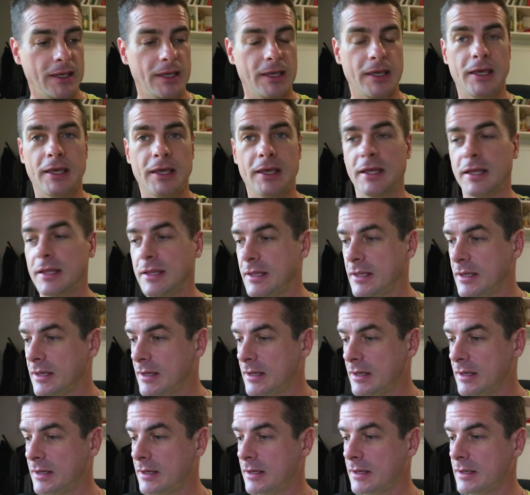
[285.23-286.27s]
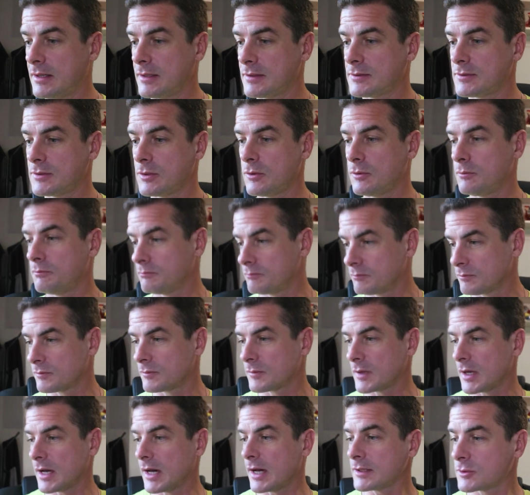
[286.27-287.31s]
And so
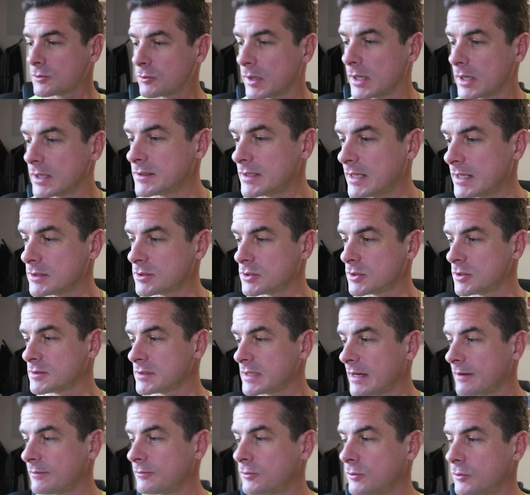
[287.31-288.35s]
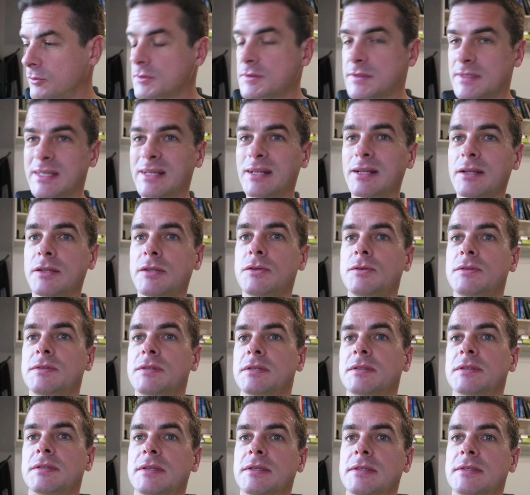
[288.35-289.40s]
I tried that just after, still
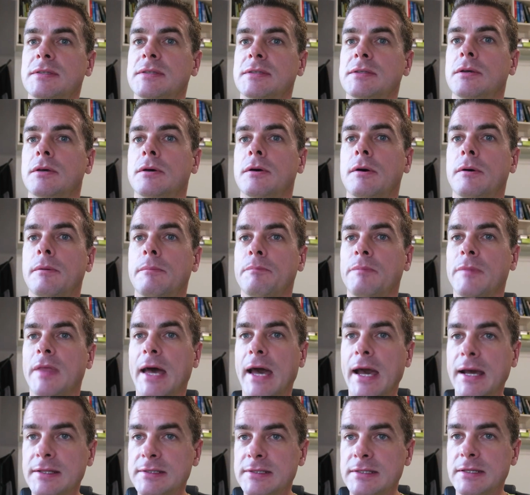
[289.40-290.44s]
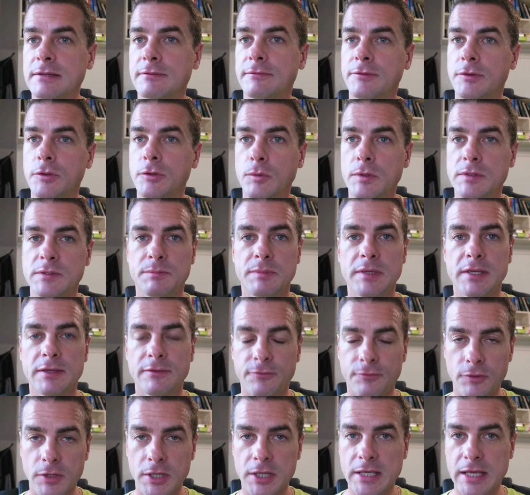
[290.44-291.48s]
using this active
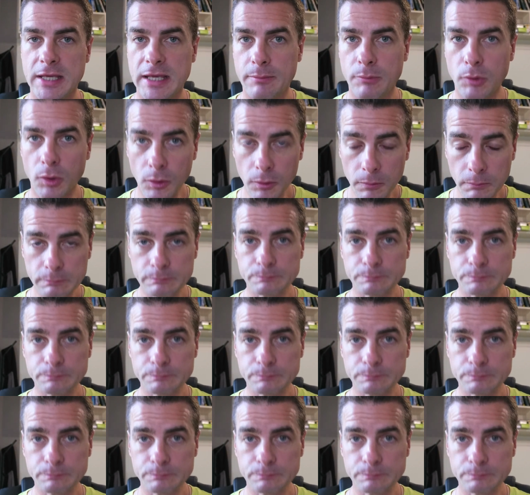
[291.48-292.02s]
USB 3 cable.